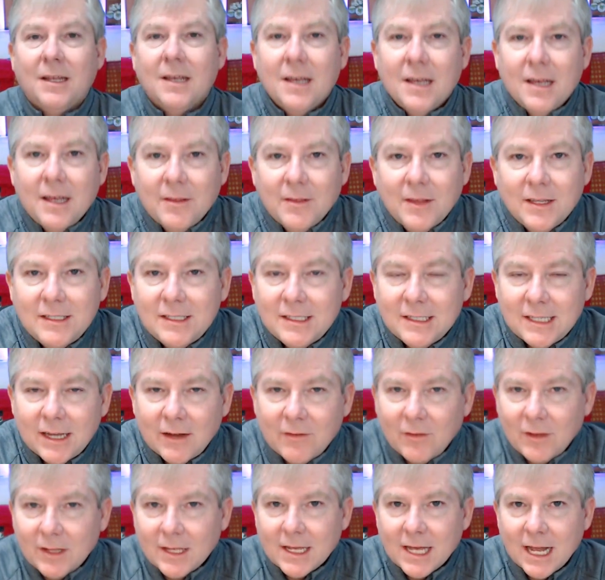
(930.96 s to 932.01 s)
But this is
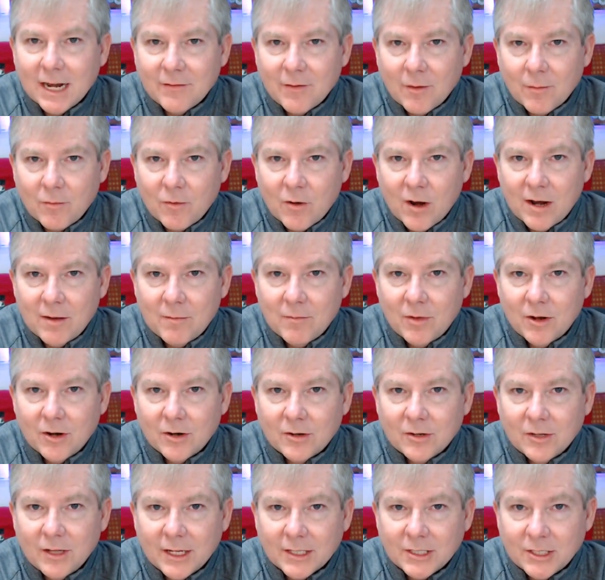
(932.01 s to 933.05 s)
definitely kind of a bread and
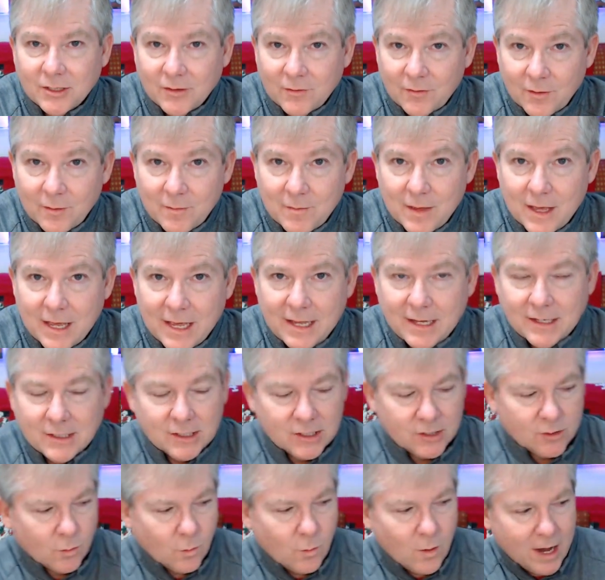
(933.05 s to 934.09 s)
butter collection for me,
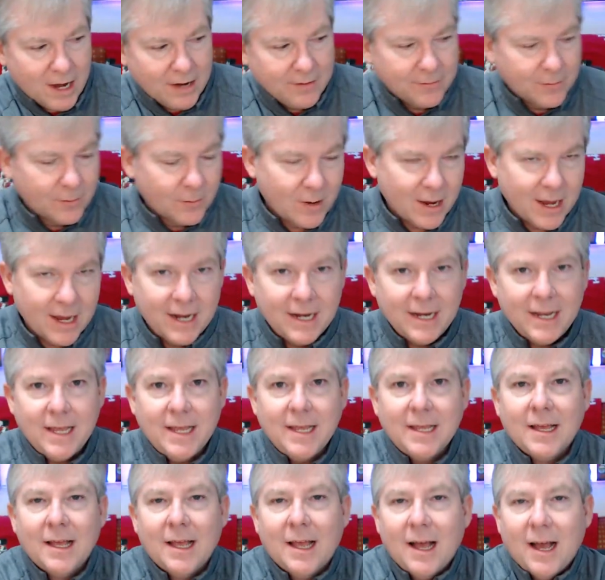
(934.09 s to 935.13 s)
just a wide
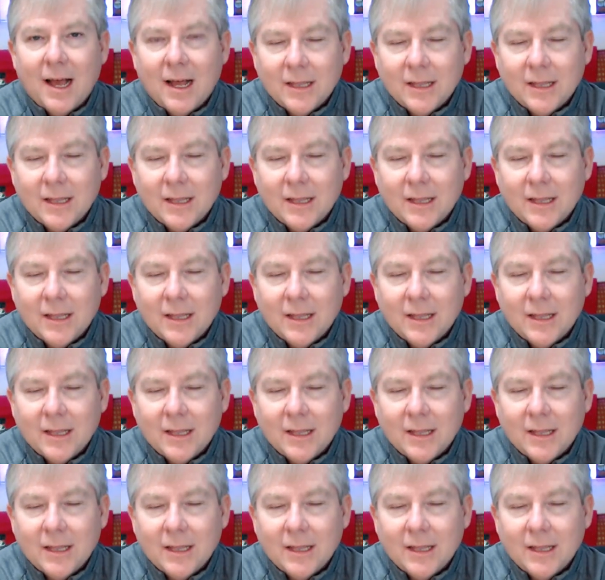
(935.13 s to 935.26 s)
variety.